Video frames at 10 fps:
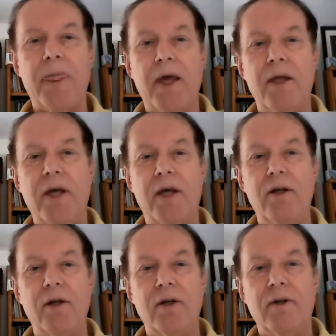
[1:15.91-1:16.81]
And
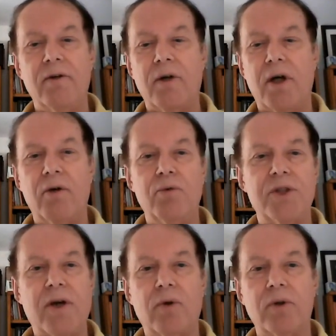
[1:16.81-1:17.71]
then
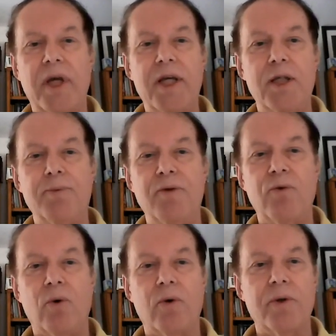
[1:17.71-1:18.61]
several days
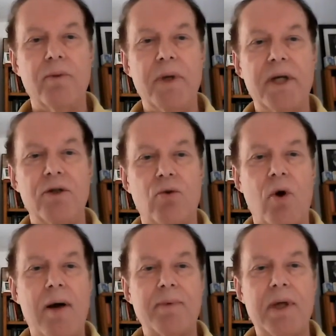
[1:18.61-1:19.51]
before the big
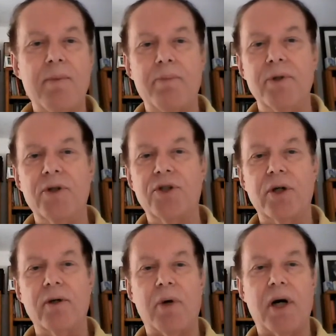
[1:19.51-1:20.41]
drop came up in the
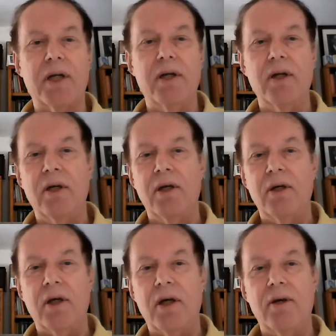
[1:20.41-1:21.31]
sugar market,
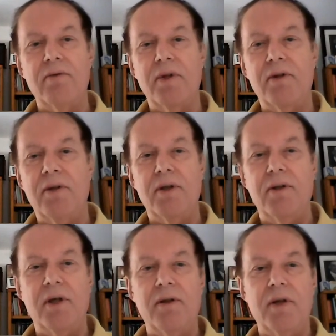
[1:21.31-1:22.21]

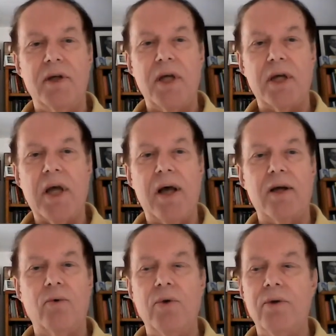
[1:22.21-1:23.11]
the Khit
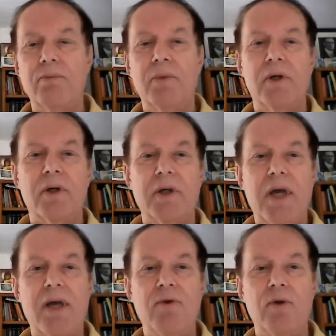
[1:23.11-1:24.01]
algorithm
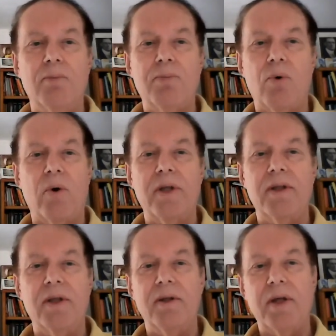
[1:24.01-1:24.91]
gave you the point
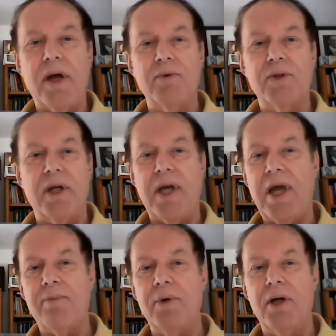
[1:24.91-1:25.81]
that was going to
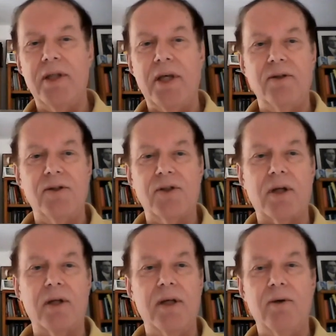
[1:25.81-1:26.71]
happen, and then
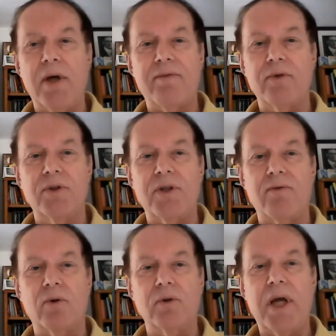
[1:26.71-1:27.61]
suddenly after
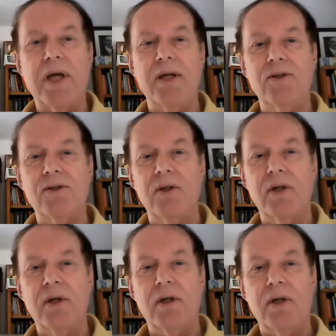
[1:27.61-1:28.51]
several days,
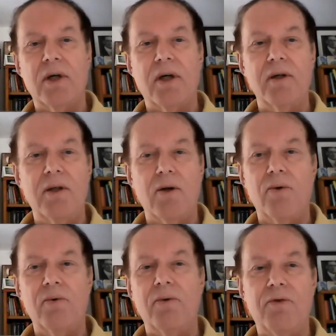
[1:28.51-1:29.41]

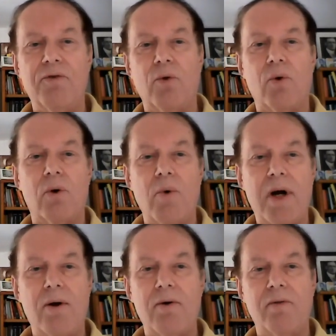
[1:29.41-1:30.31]
the floor
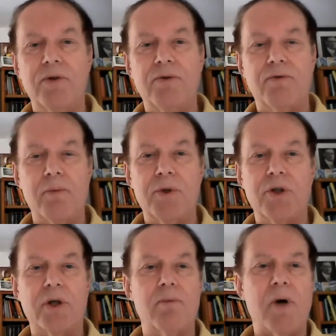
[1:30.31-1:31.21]
went out from the
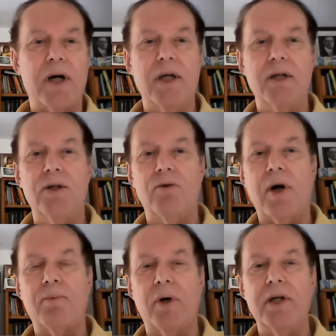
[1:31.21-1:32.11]
sugar market and it
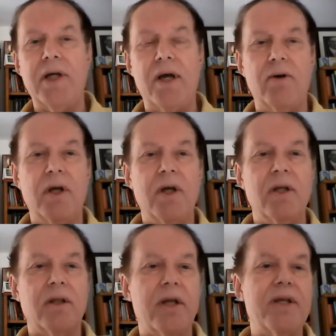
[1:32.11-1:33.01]
dropped right down.
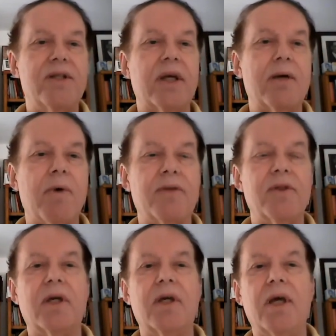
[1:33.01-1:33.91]
The nice thing about
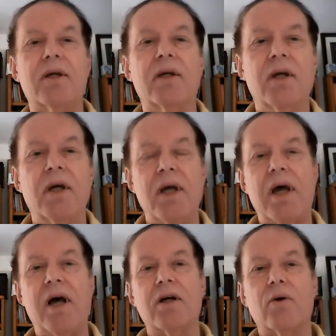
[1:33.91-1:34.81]
the Khit
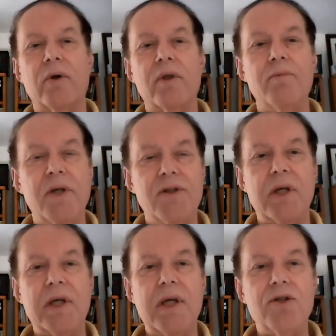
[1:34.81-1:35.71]
algorithm
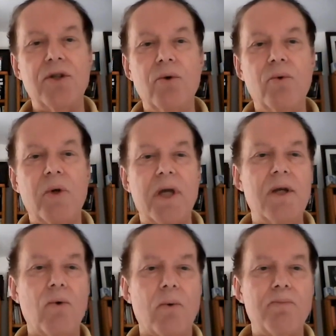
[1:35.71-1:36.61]
is it gets you
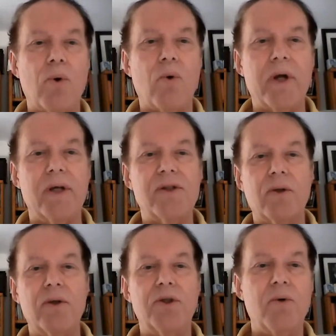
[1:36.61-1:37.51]
into a point
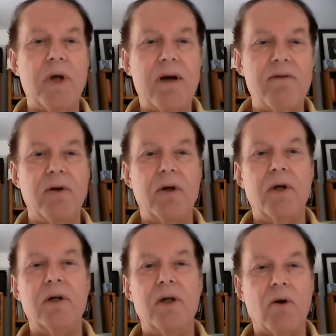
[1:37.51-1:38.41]
so that you have
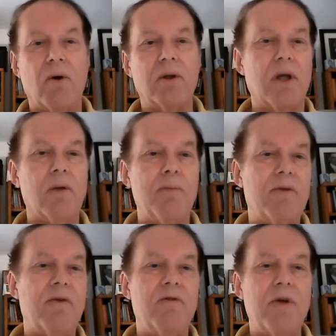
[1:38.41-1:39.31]
a little
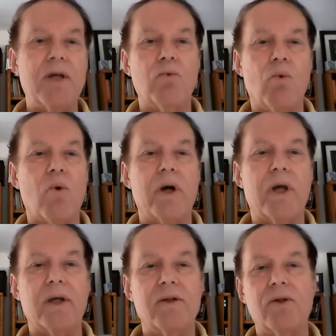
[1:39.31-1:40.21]
bit of advanced warning.